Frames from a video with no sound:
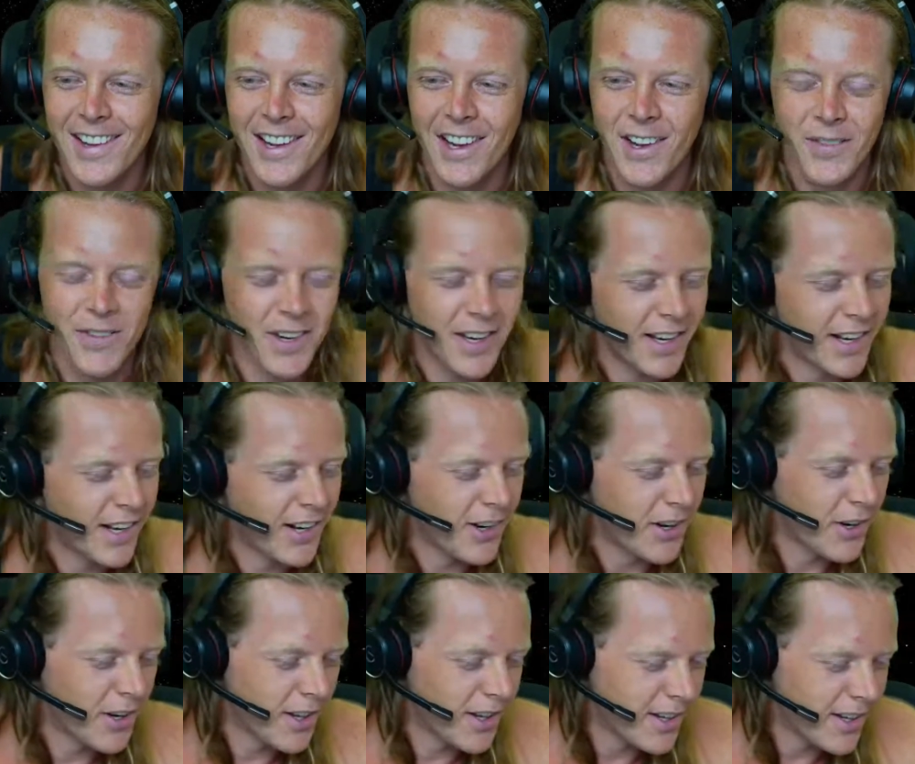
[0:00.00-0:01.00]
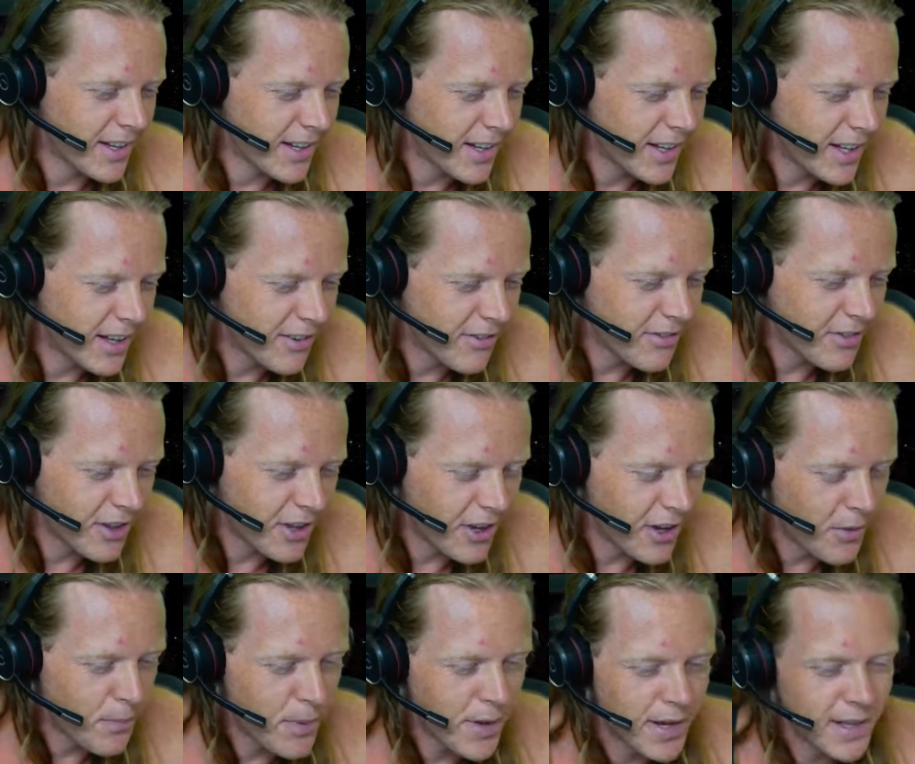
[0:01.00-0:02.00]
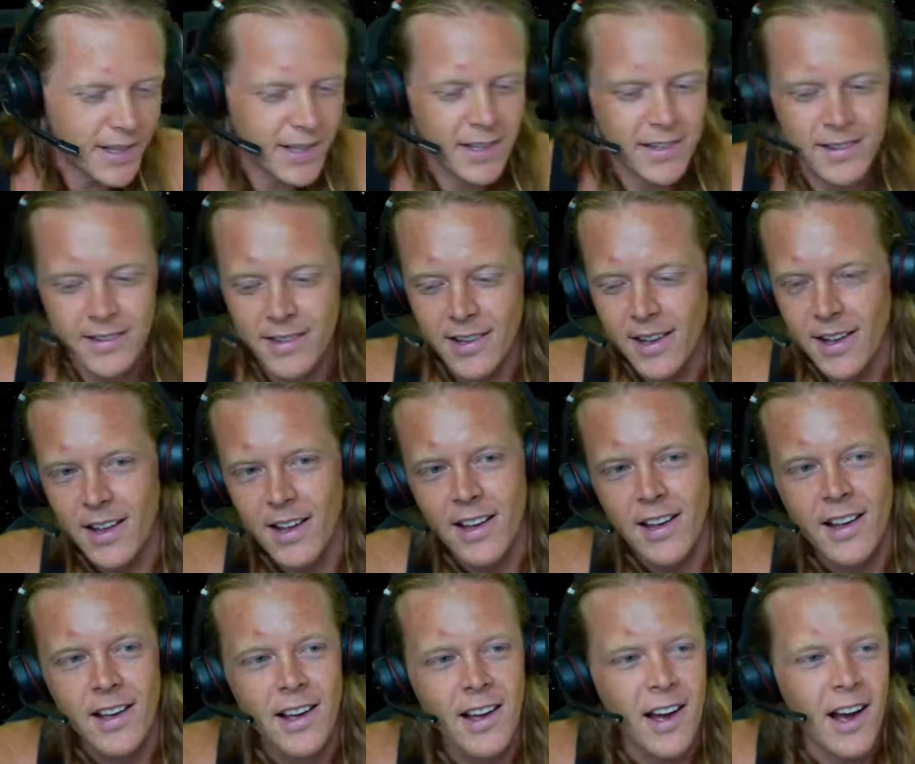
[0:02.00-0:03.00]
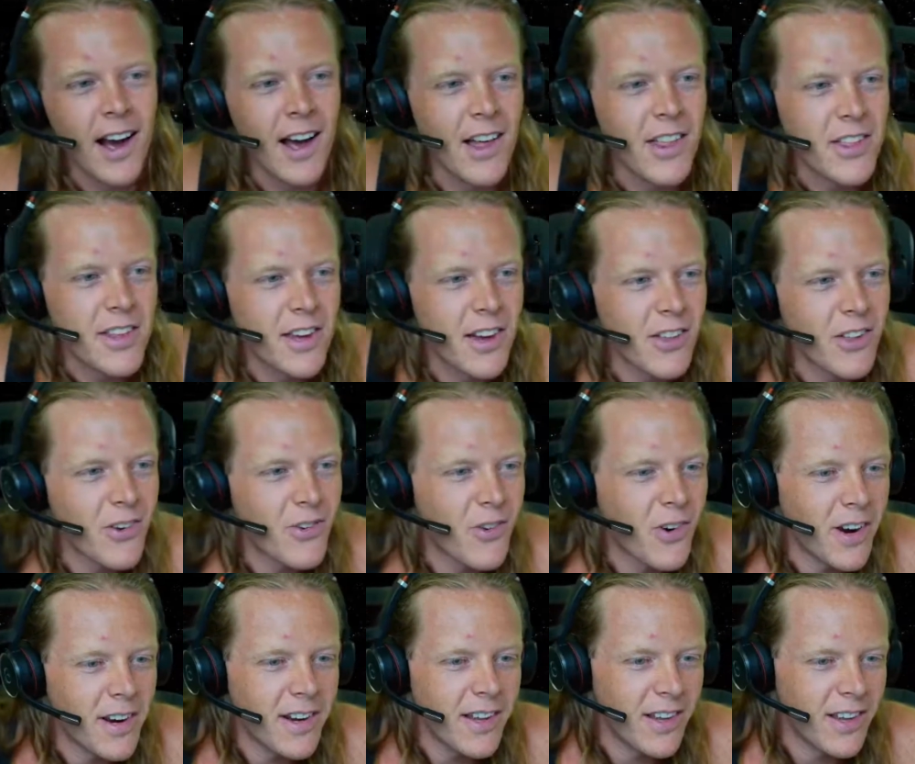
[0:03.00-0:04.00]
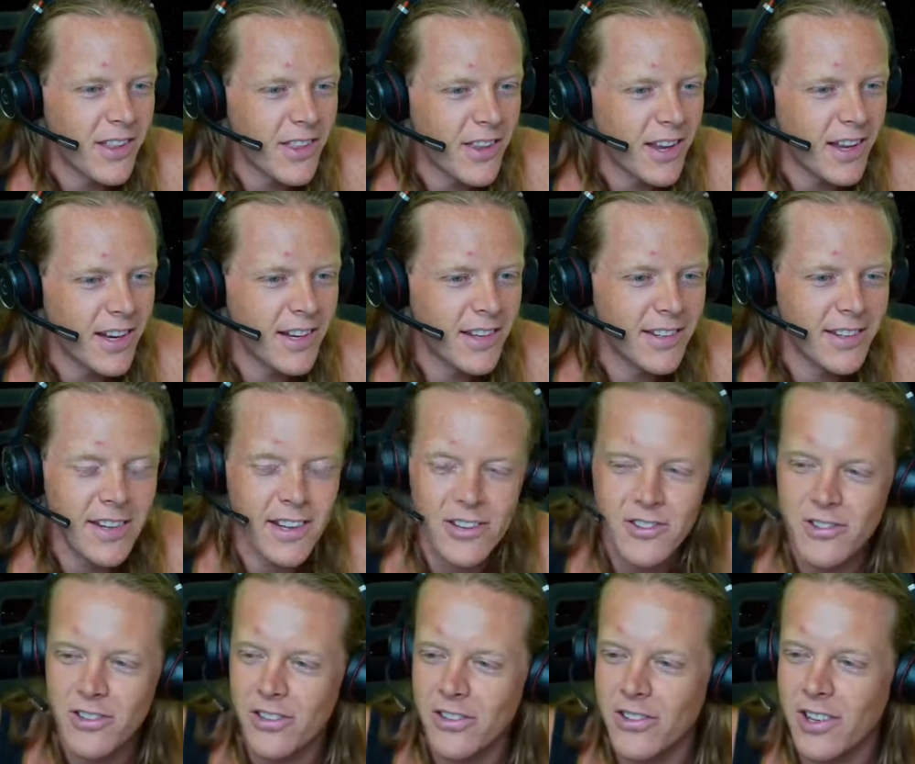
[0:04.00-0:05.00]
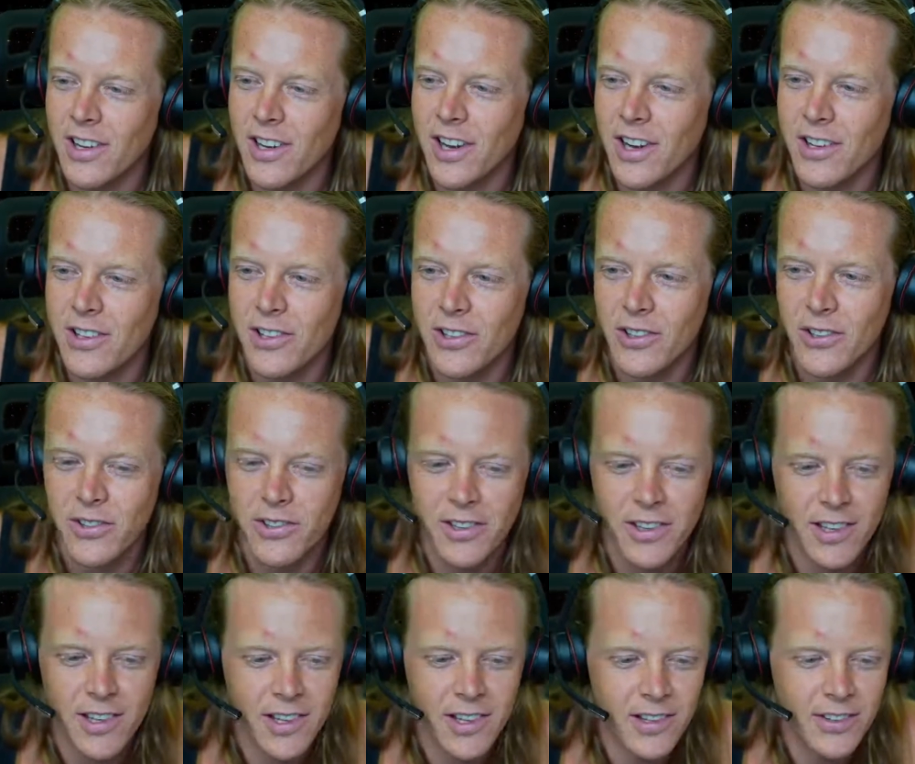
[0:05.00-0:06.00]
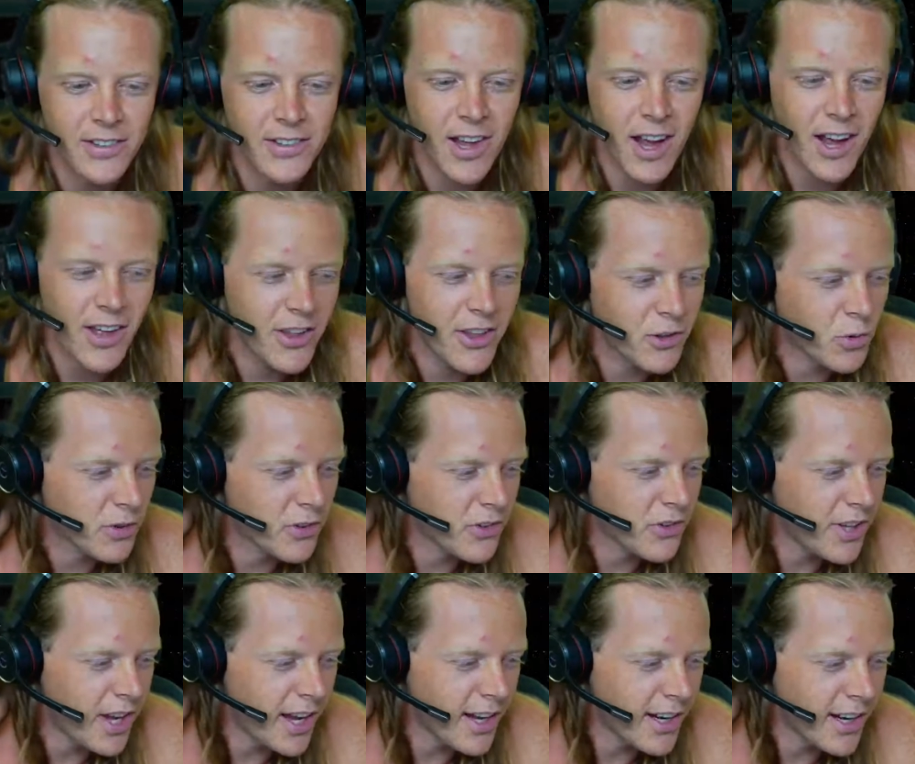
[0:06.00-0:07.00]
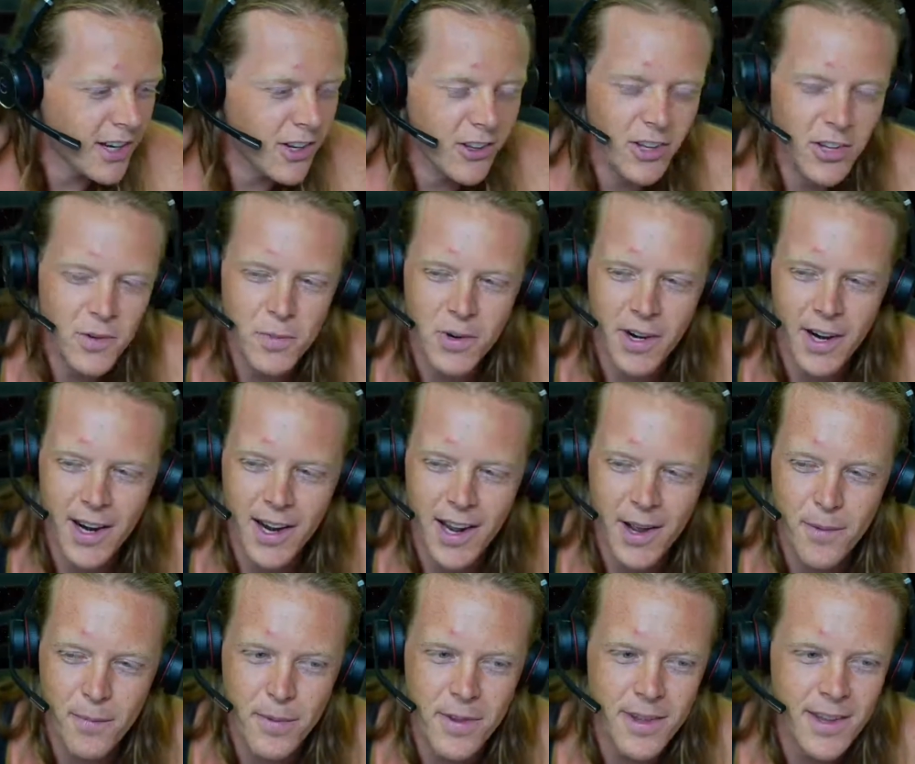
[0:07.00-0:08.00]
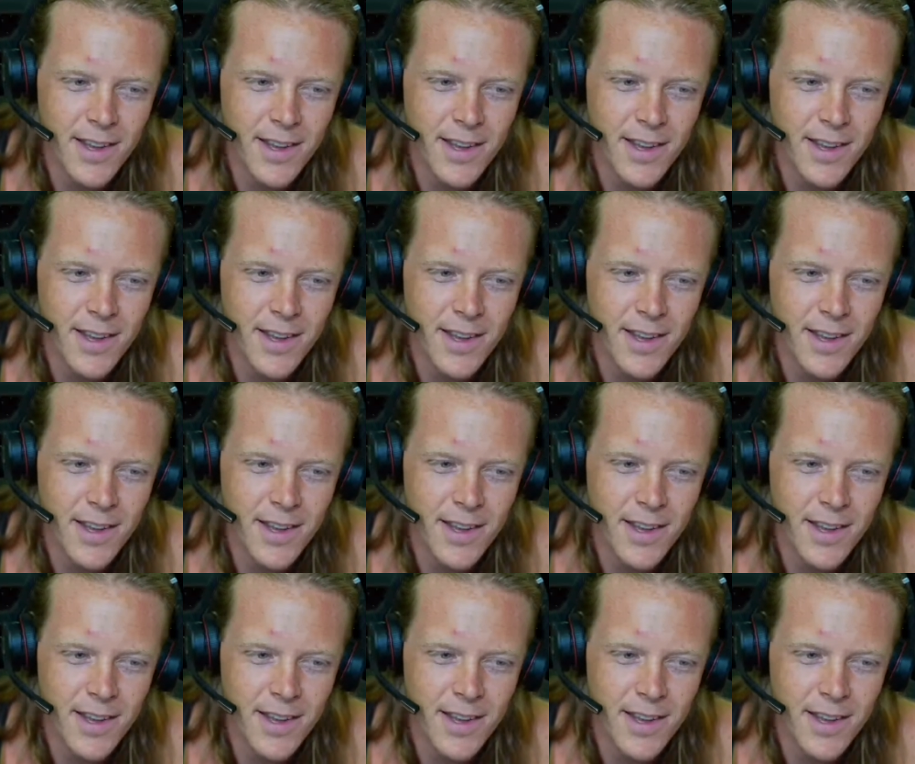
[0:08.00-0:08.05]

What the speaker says: I'm not here to give the opinions. The other one that is interesting on news is this one's technical and more happy.